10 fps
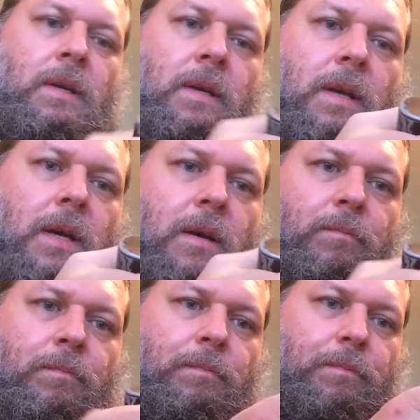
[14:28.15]

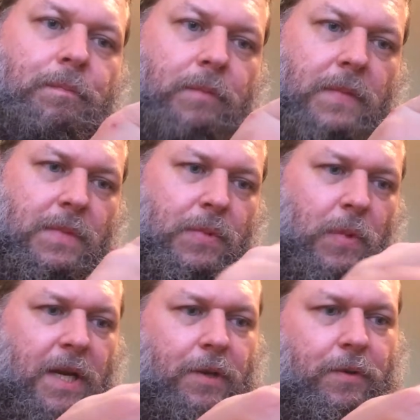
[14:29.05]
that's what I
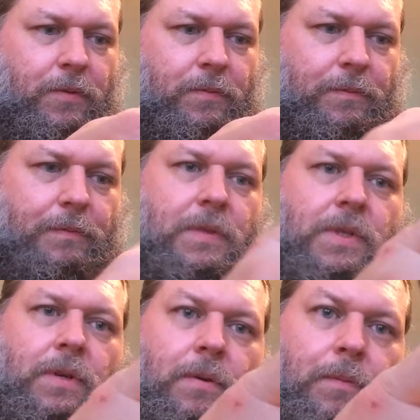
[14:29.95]
do. So